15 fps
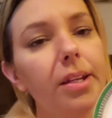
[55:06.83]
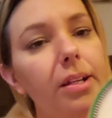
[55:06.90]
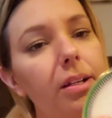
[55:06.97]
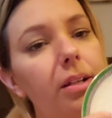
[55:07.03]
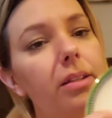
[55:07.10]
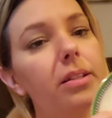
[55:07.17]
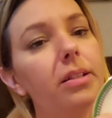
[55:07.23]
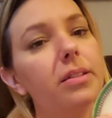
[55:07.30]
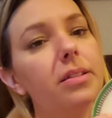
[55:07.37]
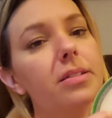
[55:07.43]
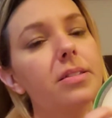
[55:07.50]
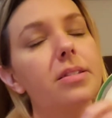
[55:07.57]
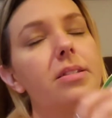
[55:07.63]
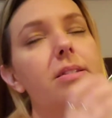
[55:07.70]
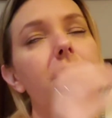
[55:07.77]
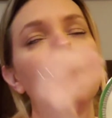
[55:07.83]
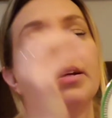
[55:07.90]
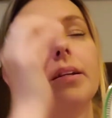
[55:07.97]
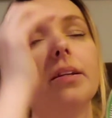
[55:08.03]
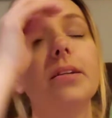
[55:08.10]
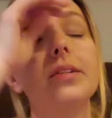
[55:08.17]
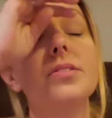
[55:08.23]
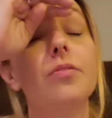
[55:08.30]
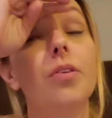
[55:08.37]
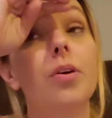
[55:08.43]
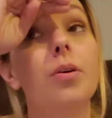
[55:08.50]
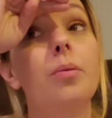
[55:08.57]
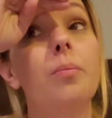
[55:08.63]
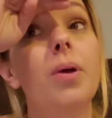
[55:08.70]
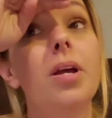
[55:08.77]
think that this design is
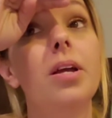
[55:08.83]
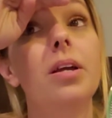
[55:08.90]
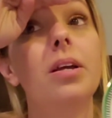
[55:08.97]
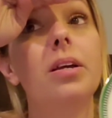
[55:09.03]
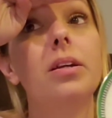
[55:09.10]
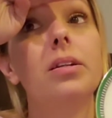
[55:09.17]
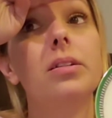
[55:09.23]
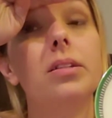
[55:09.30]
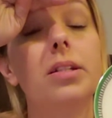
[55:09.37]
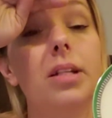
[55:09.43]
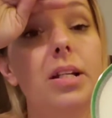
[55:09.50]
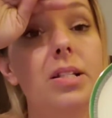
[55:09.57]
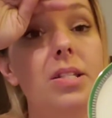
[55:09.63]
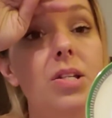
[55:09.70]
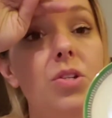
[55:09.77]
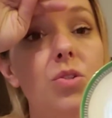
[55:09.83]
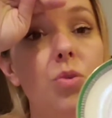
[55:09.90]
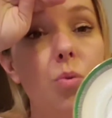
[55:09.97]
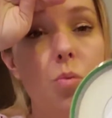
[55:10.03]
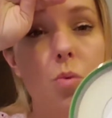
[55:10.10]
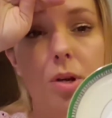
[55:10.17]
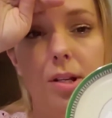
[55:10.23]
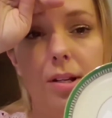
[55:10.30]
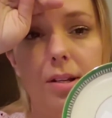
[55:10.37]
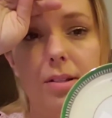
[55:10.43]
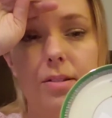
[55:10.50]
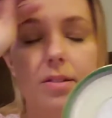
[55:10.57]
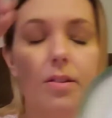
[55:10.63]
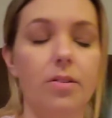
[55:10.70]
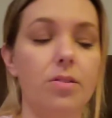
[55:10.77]
from the
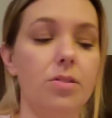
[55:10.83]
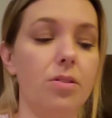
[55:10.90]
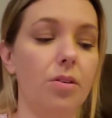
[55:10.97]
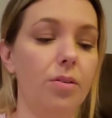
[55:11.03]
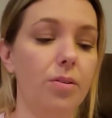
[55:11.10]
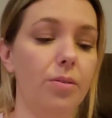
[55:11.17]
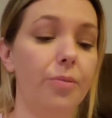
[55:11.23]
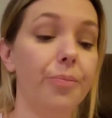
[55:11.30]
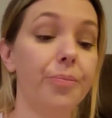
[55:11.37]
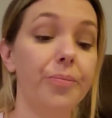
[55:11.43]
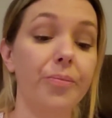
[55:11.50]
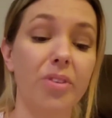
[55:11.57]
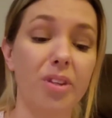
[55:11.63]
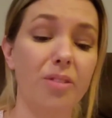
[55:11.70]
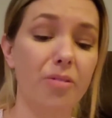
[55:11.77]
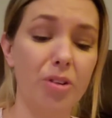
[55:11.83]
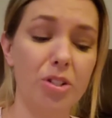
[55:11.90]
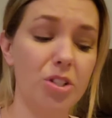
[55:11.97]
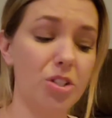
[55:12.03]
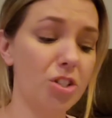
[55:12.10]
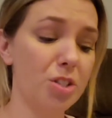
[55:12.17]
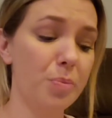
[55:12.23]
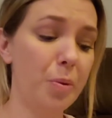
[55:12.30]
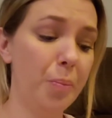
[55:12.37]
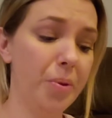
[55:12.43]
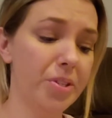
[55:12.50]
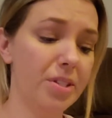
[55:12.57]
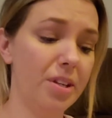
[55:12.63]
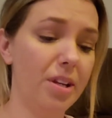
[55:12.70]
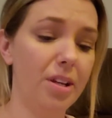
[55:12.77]
1920s. So for it to just be
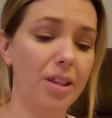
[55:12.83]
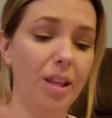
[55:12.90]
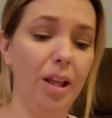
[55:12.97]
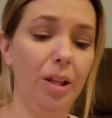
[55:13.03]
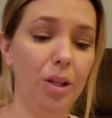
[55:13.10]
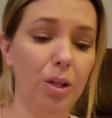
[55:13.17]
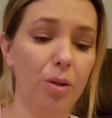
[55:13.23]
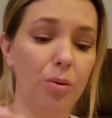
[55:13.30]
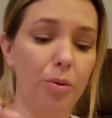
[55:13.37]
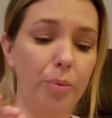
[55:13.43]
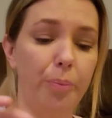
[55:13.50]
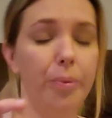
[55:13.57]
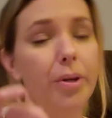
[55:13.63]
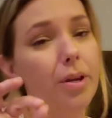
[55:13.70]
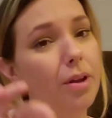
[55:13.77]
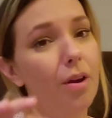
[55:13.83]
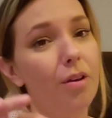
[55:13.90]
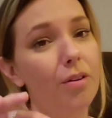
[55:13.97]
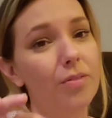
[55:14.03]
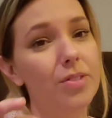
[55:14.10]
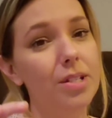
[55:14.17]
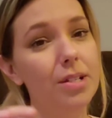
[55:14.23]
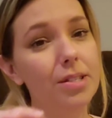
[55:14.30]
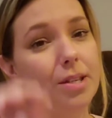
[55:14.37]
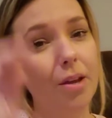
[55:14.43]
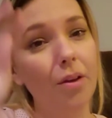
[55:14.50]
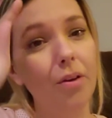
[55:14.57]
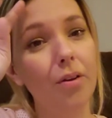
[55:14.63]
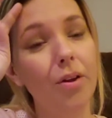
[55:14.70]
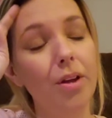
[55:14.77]
missing that little bit of
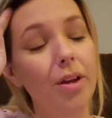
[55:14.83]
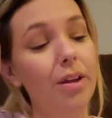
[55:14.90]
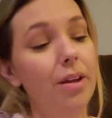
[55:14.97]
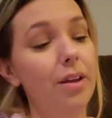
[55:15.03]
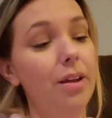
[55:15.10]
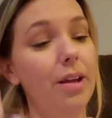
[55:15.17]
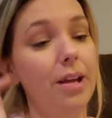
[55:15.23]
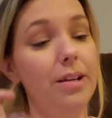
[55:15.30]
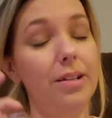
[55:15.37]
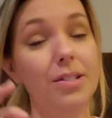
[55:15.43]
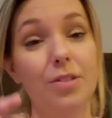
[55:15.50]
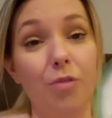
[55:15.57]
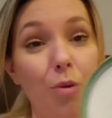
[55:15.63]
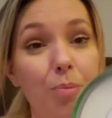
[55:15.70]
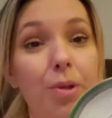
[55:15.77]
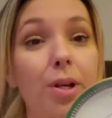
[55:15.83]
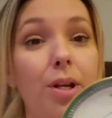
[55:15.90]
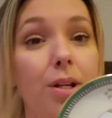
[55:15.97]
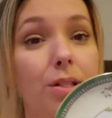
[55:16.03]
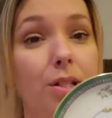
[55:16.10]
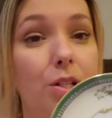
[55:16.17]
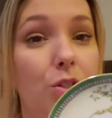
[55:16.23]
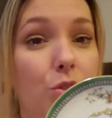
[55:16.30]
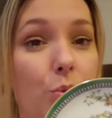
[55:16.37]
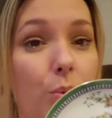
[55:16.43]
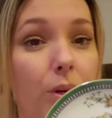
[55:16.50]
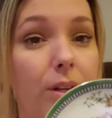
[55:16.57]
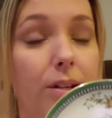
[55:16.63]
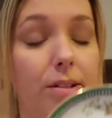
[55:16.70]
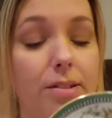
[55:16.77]
detail and it's from the
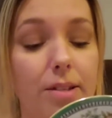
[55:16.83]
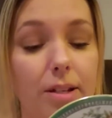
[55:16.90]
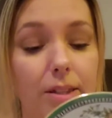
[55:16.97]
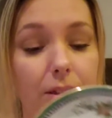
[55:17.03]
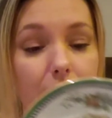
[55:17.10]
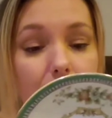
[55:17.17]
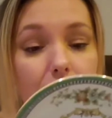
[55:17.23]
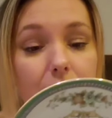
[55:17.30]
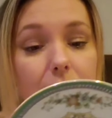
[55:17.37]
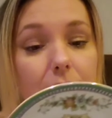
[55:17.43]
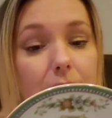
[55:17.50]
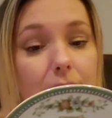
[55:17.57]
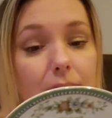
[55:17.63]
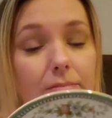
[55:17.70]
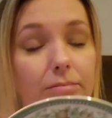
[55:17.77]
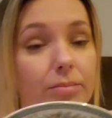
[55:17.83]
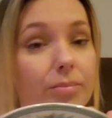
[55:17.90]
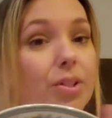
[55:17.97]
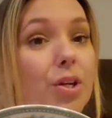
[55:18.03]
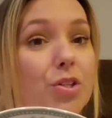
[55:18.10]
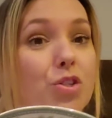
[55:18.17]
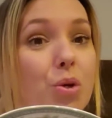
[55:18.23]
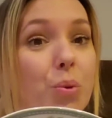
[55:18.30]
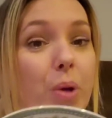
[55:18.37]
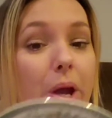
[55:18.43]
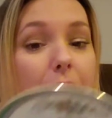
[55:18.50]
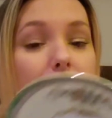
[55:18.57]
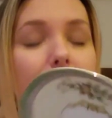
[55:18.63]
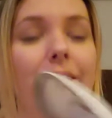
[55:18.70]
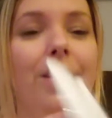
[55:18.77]
1920s, I think it's
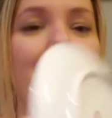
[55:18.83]
okay.